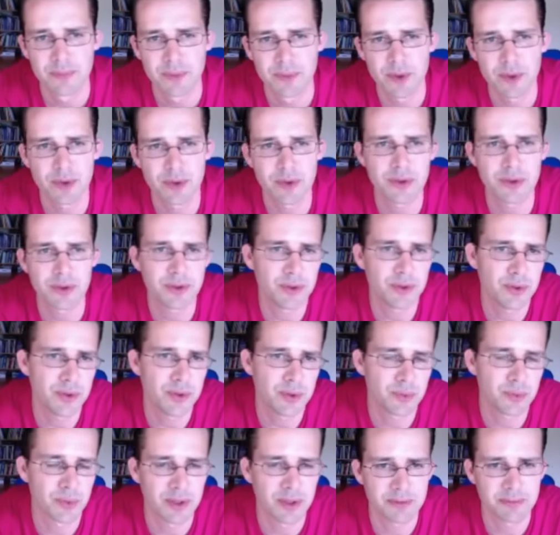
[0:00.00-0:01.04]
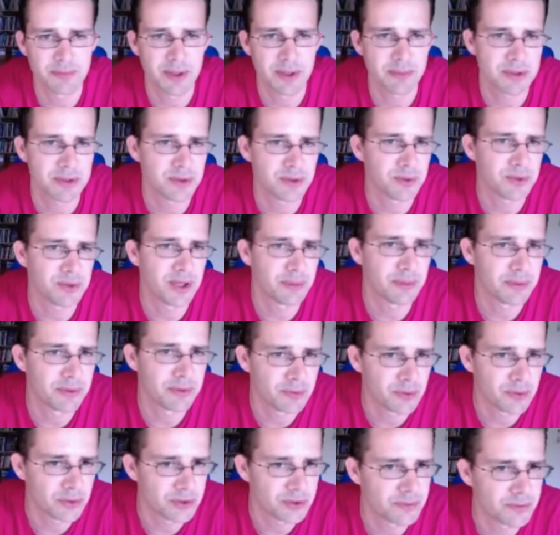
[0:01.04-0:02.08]
Or do you want maybe to double
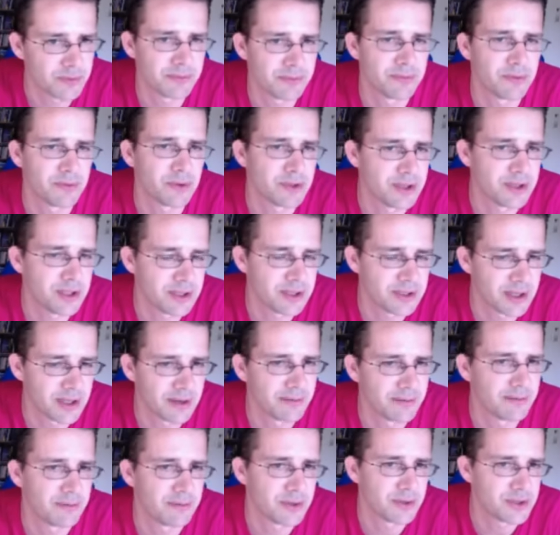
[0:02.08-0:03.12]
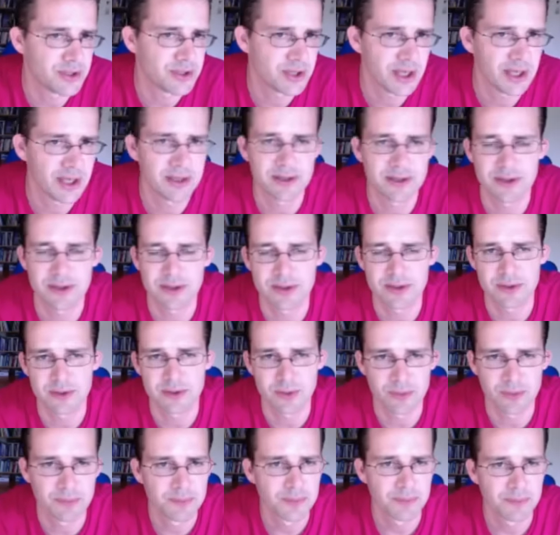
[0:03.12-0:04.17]
rooks with rook c7, rook c8 just
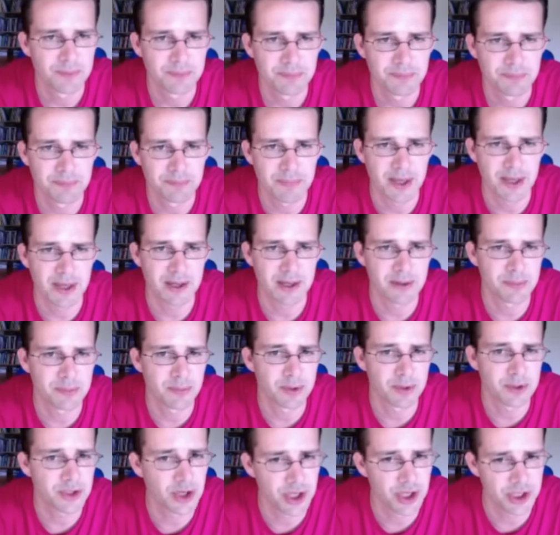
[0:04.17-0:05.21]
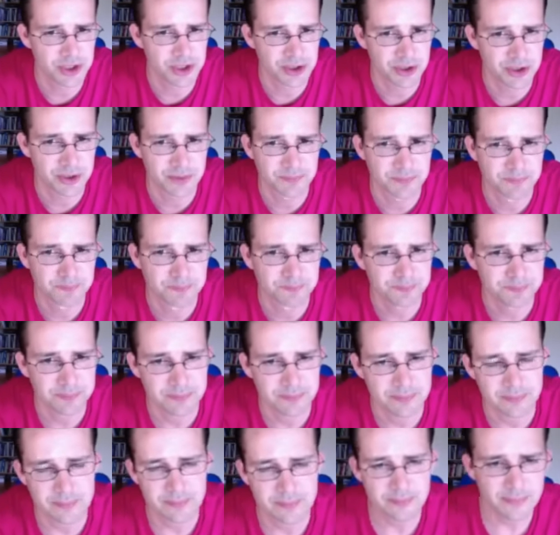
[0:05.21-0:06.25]
to make more tension?
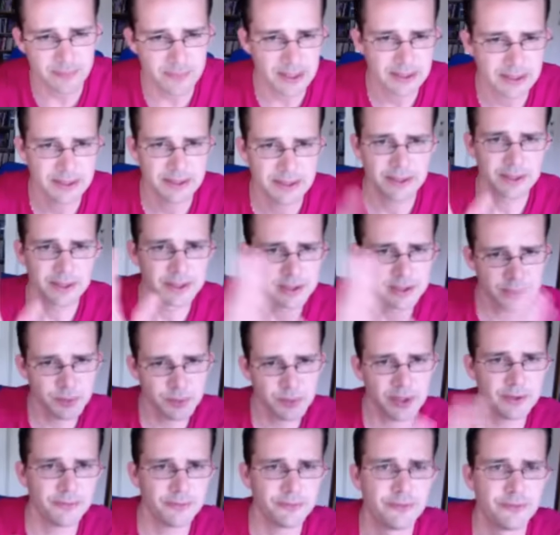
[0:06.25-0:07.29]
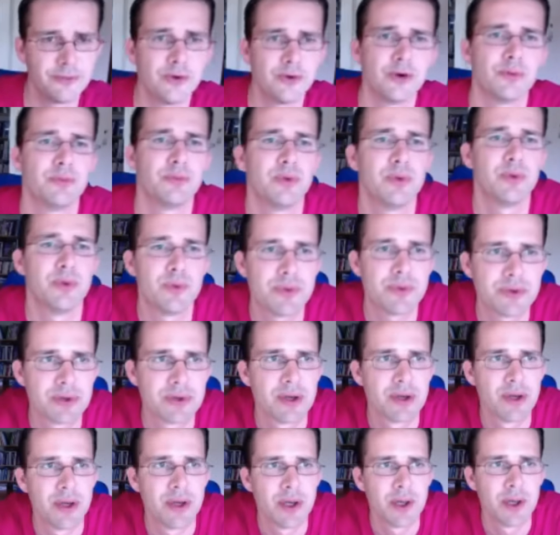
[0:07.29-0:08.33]
So we have four moves
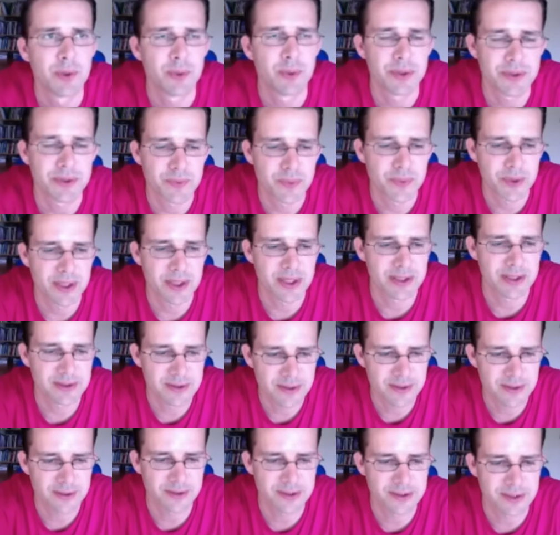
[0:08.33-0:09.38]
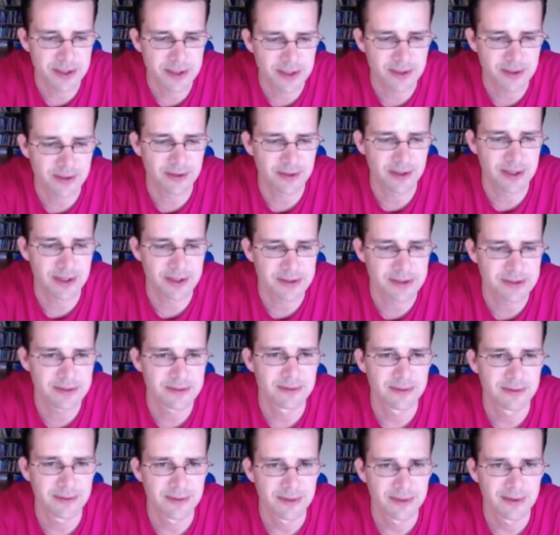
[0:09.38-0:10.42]
which one can consider
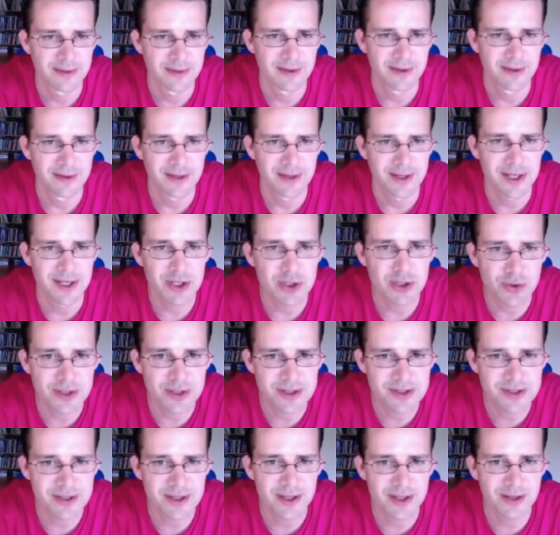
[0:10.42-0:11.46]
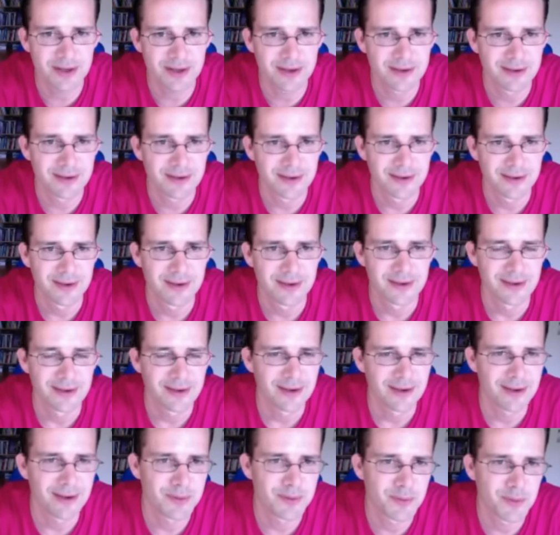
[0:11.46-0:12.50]
as interesting
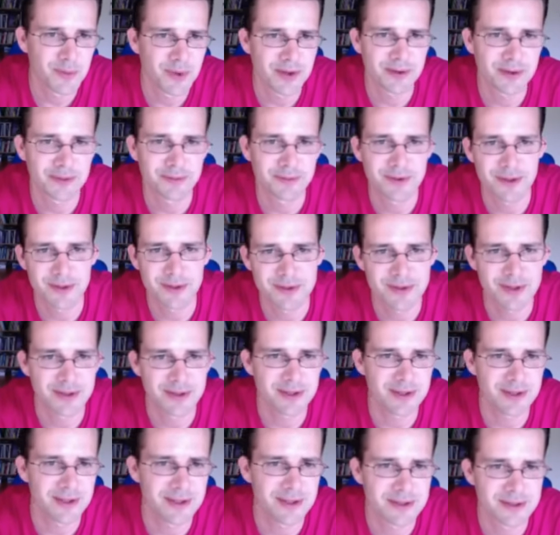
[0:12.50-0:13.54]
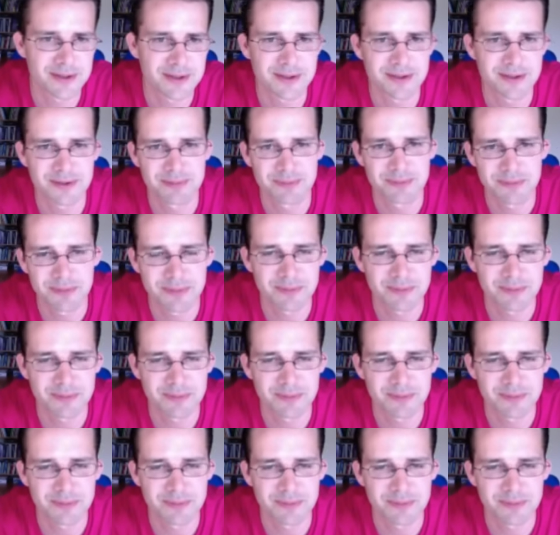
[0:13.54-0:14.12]
and one of those ideas